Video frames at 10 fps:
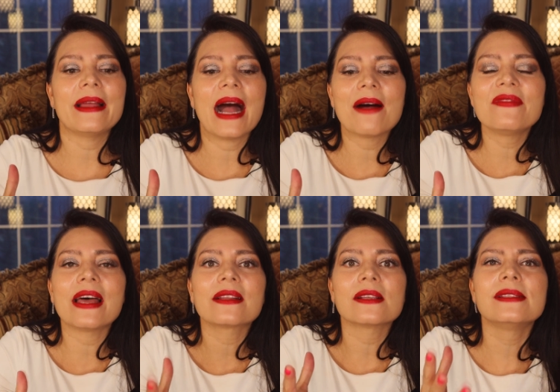have
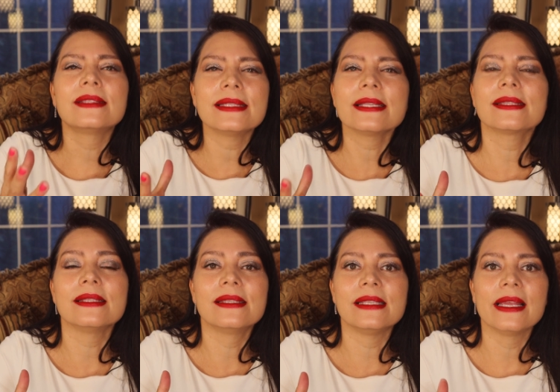that
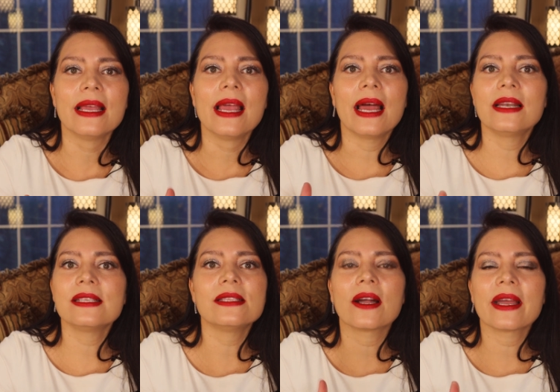consistency and
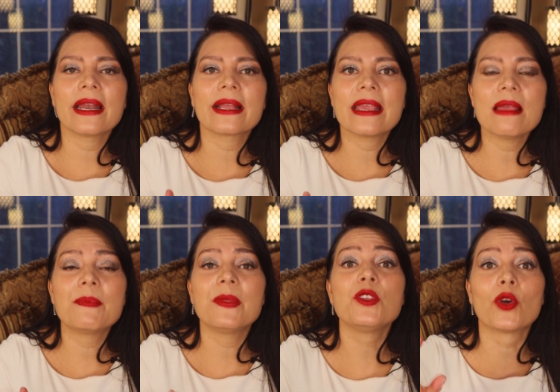it's not gonna
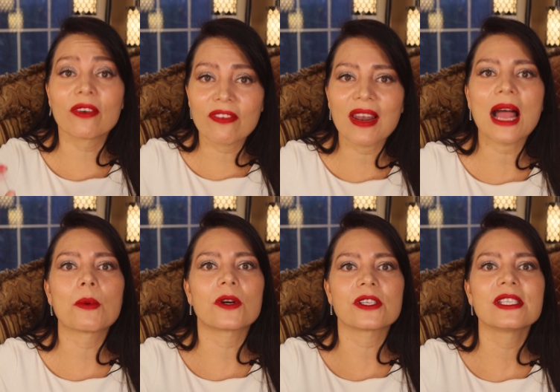keep your
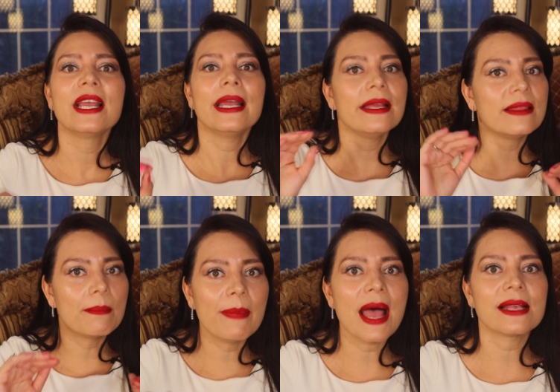flowers in
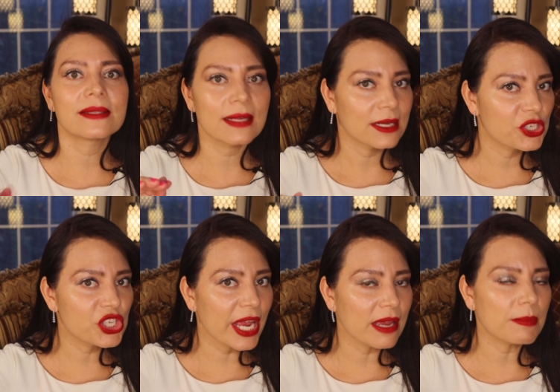the best
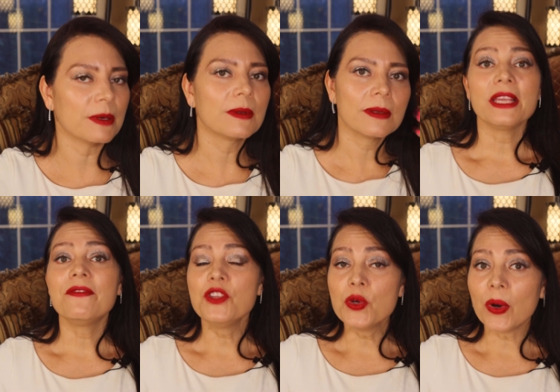shape.
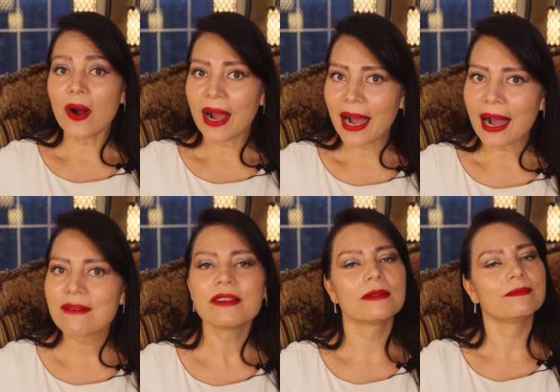If you don't
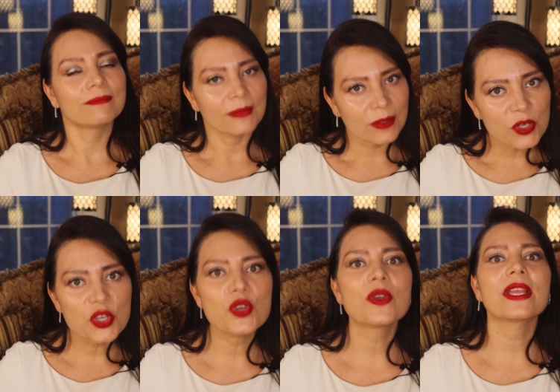have,
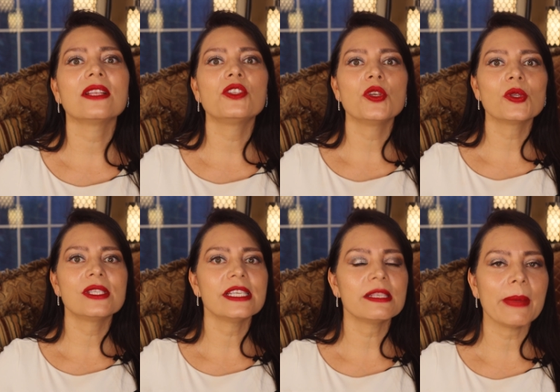you can
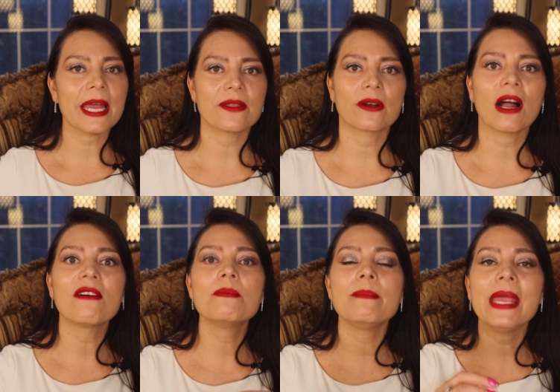use this method
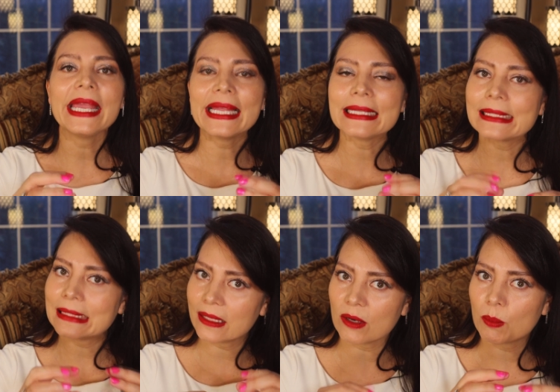of making
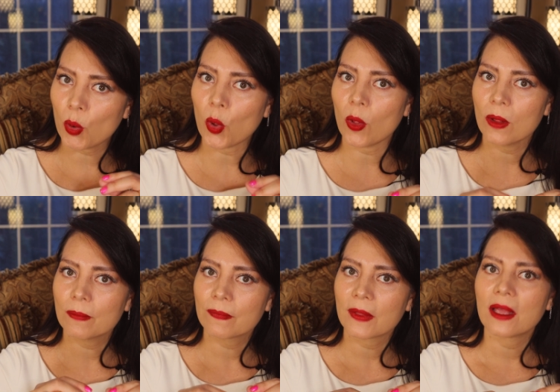this little bowl
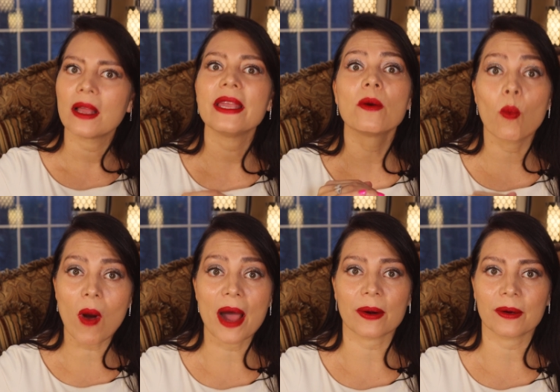in
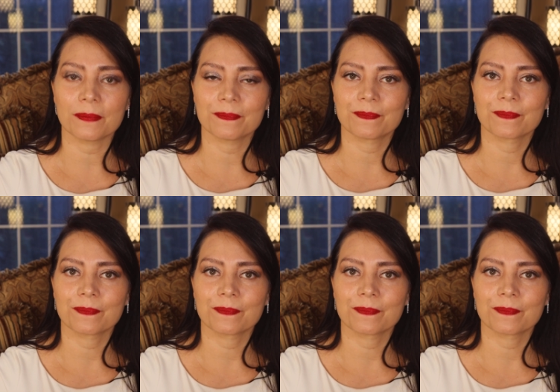water.